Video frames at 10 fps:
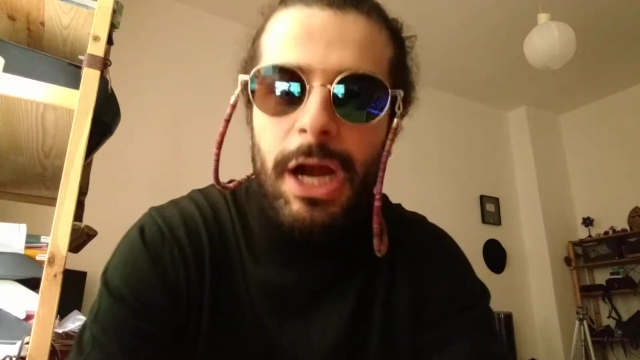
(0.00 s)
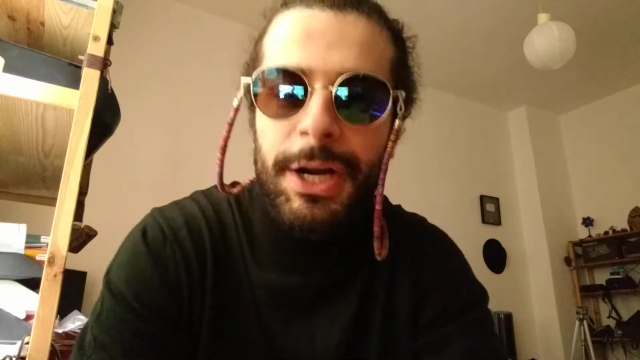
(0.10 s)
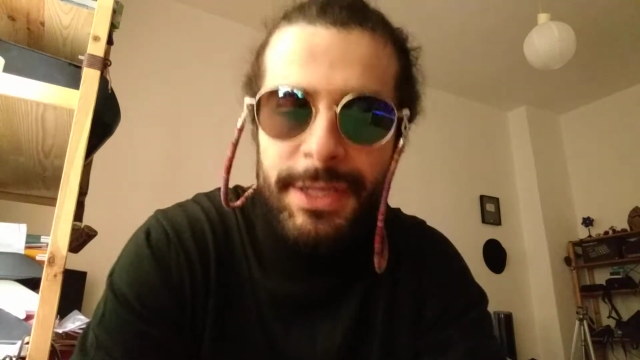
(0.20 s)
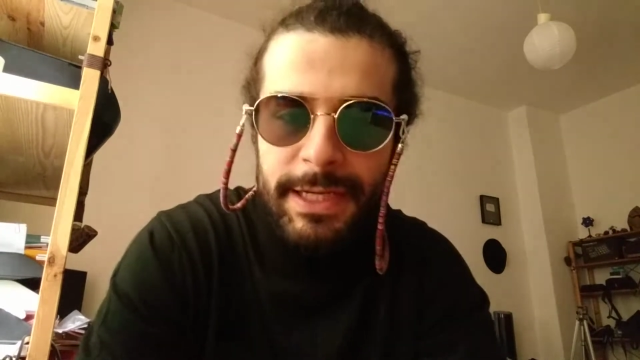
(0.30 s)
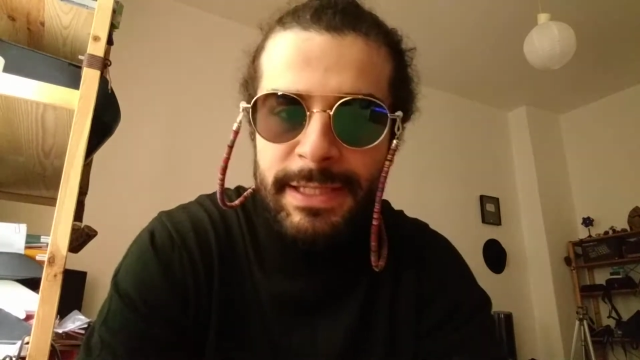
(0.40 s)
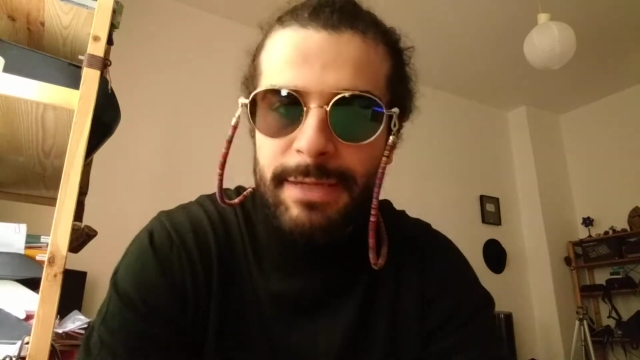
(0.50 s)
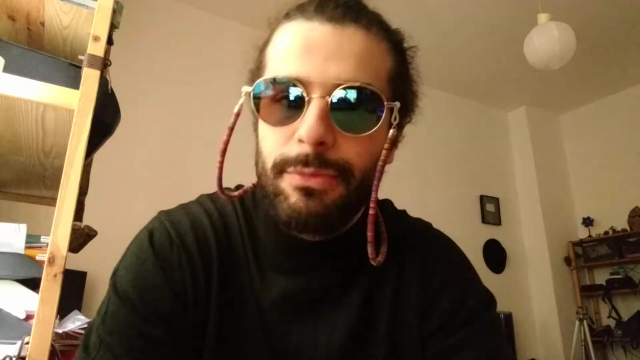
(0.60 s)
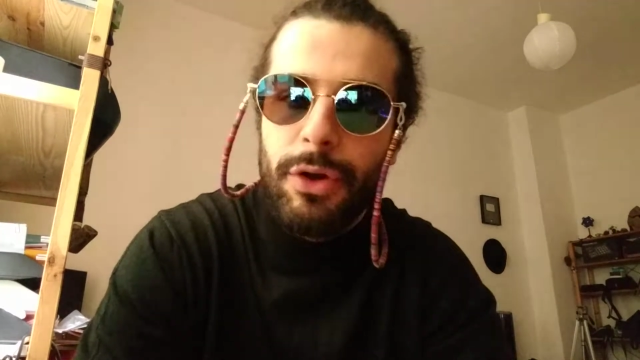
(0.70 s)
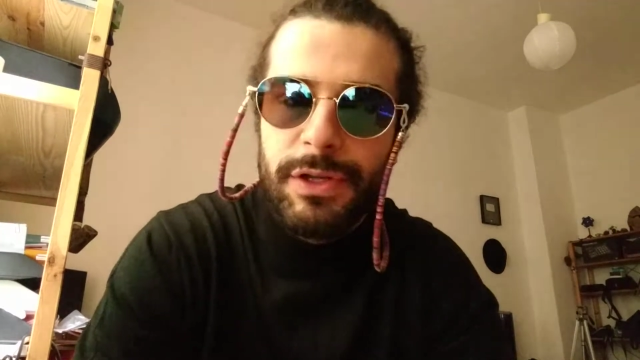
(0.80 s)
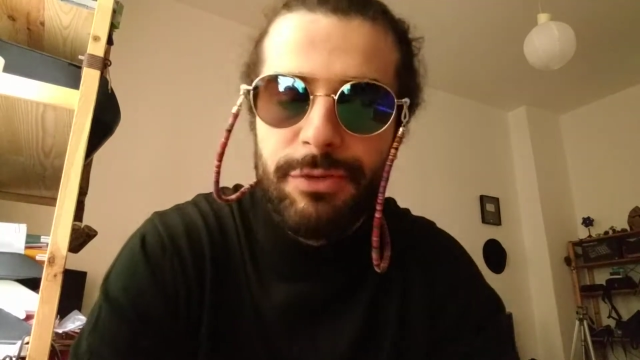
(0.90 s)
artists I'm
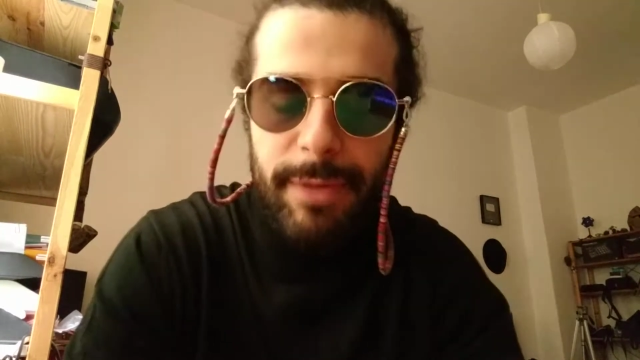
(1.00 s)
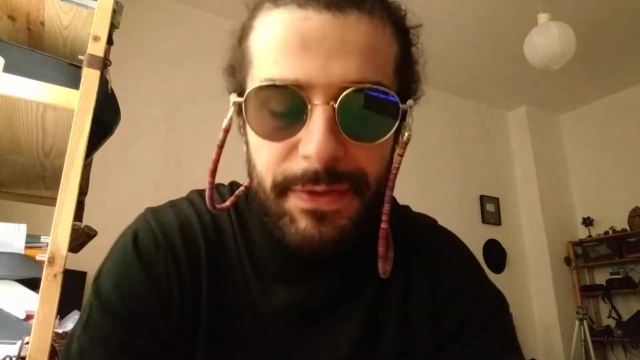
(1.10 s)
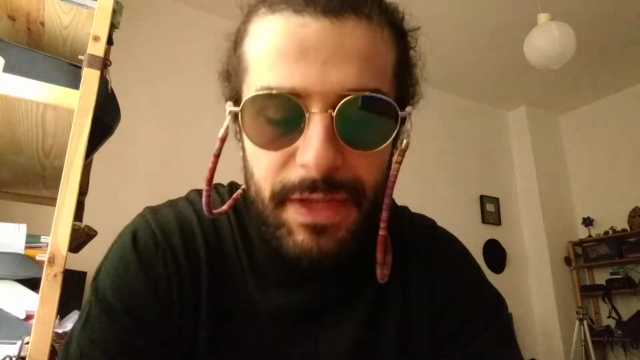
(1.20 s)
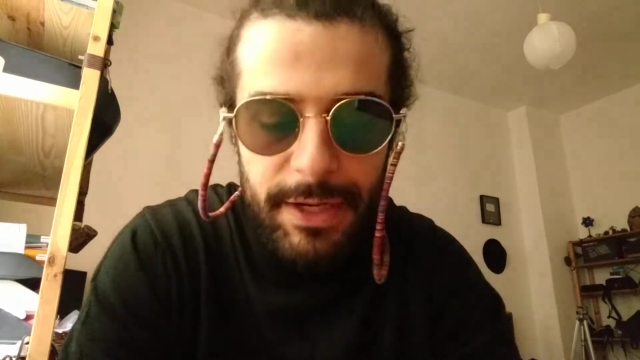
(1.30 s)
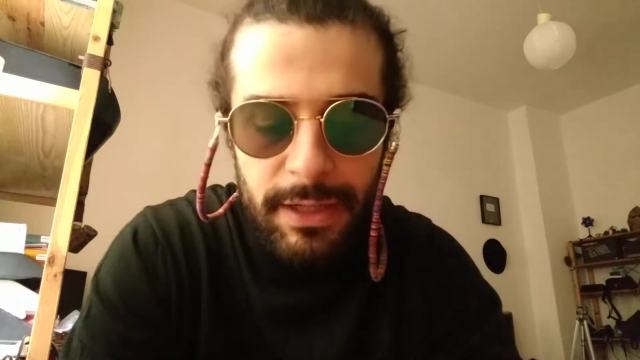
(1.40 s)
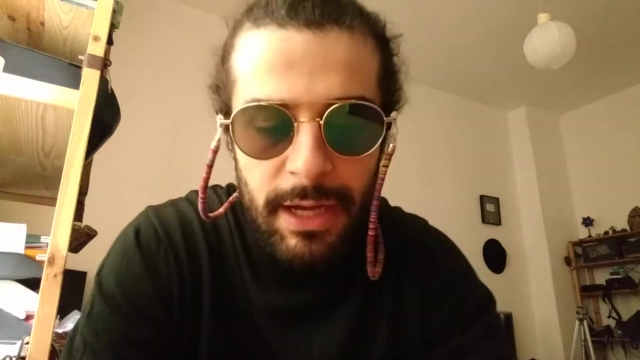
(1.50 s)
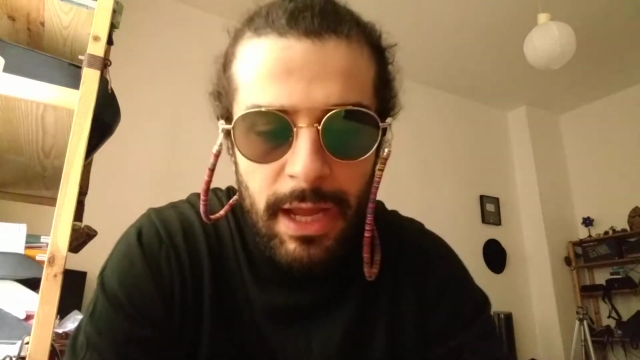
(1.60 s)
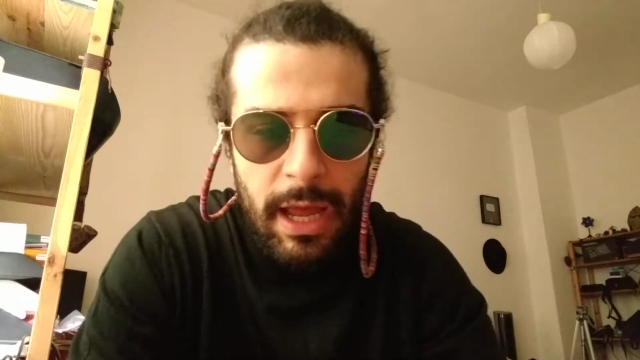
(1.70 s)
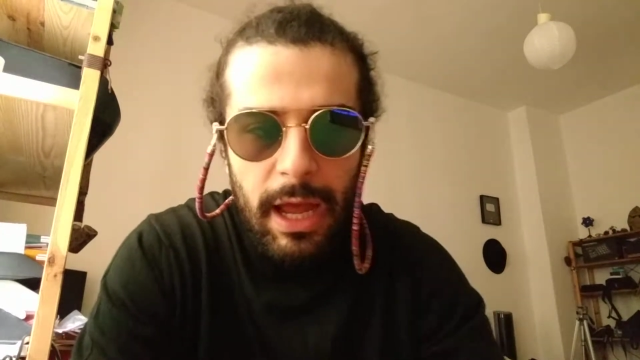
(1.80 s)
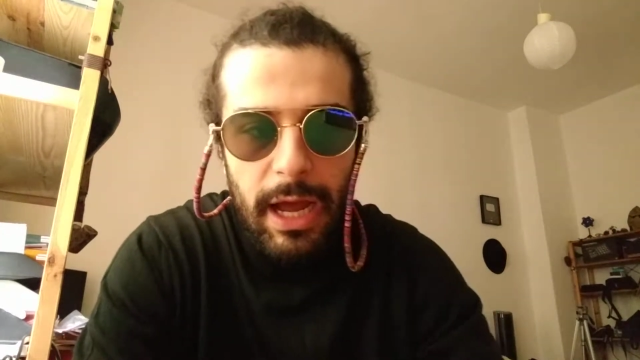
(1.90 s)
going to meet there,
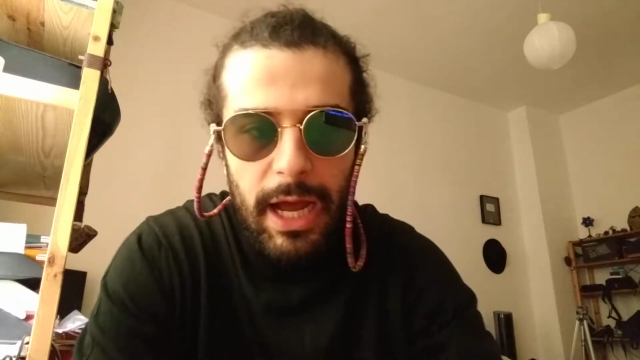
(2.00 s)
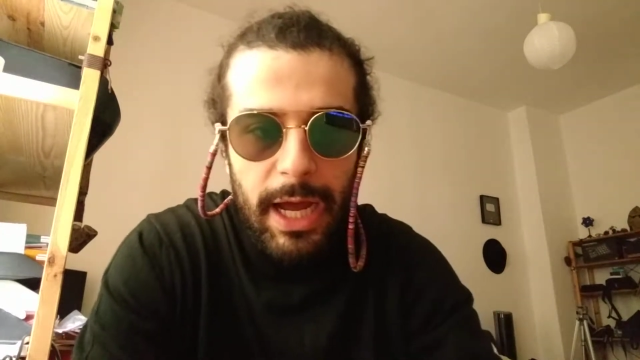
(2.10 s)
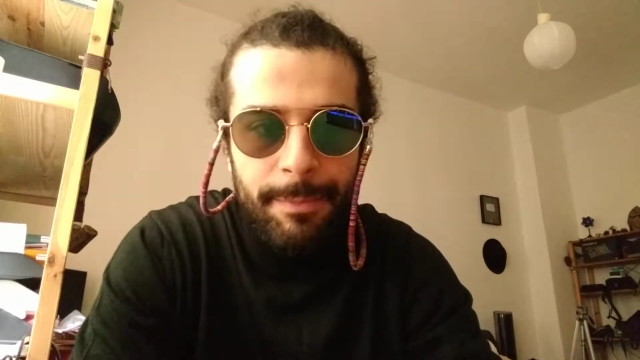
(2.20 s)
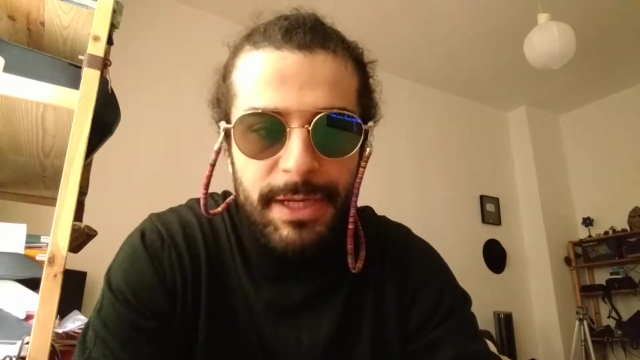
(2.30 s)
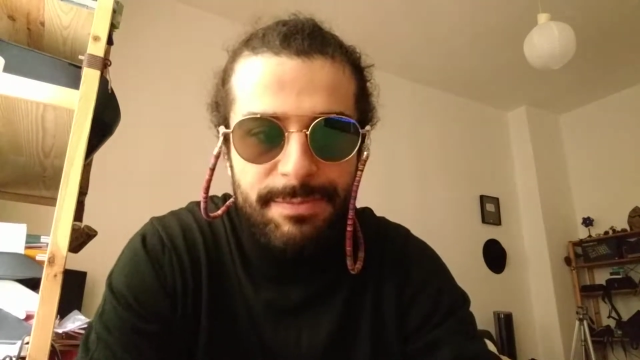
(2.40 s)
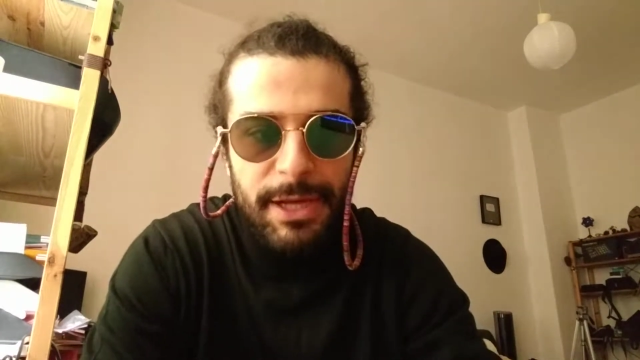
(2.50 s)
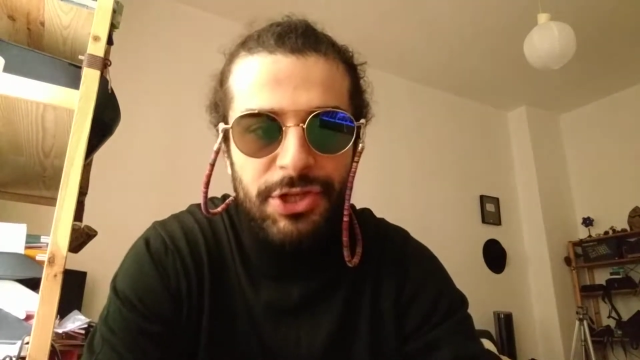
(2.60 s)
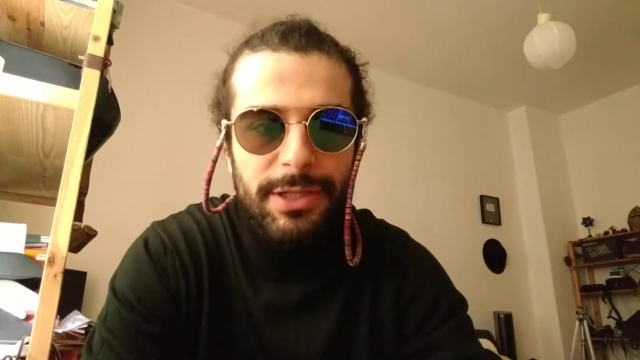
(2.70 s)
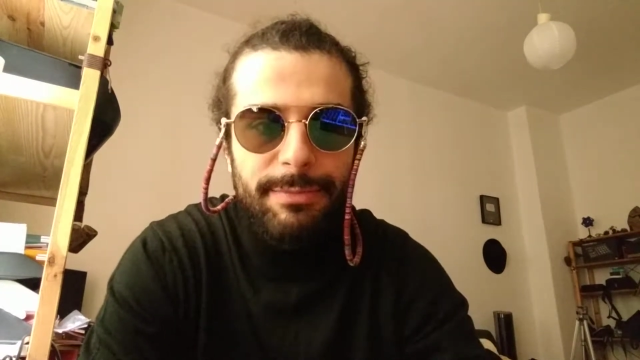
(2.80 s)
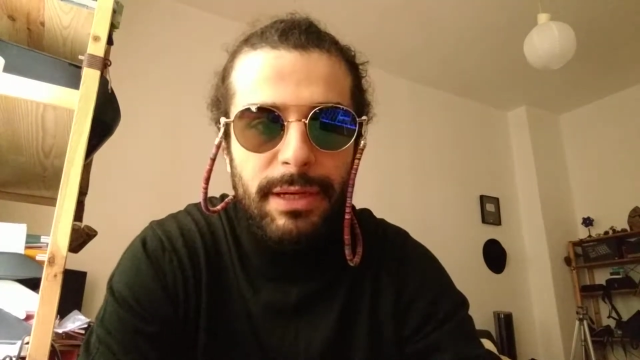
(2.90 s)

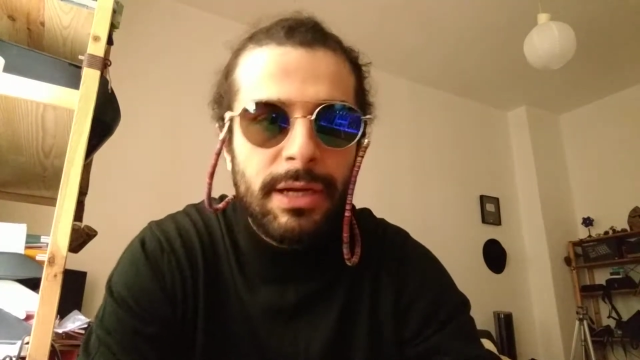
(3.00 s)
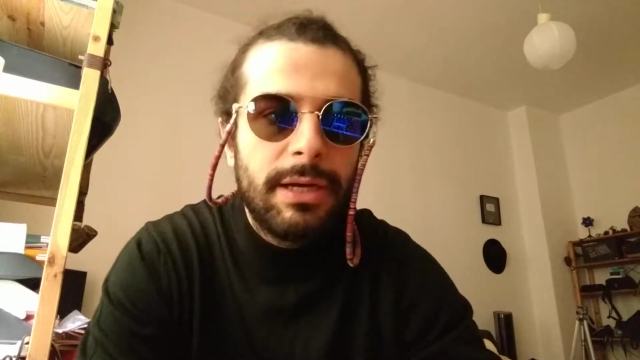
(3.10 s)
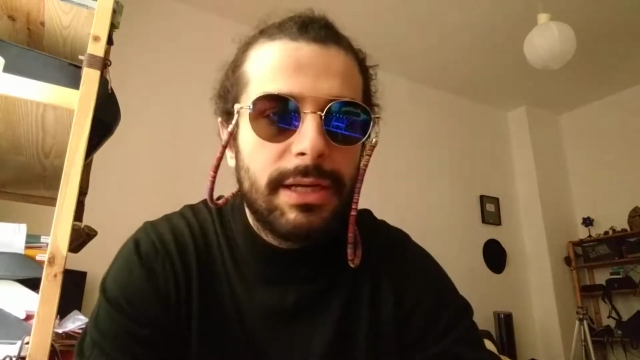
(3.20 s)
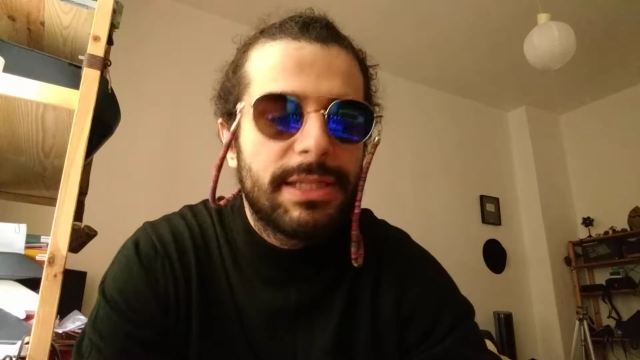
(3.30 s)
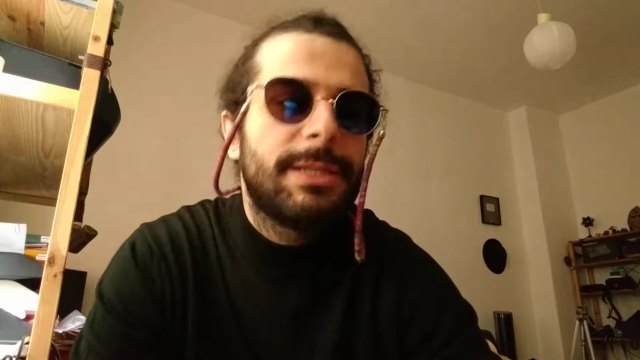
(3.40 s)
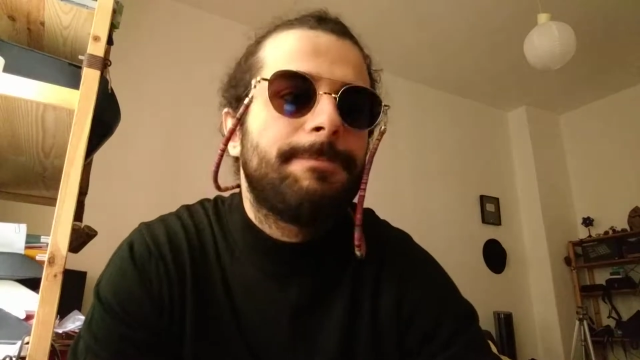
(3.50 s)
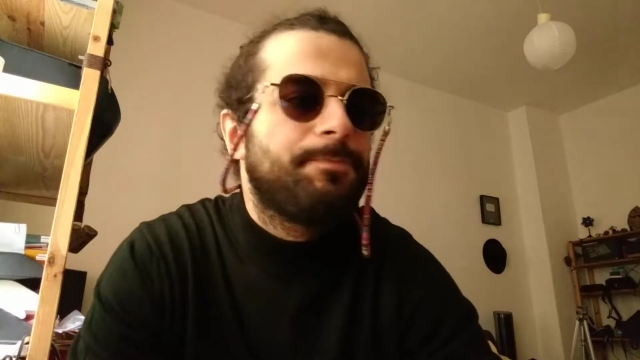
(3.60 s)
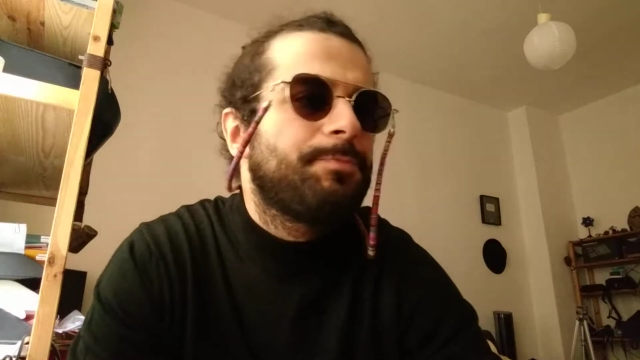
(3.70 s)
especially because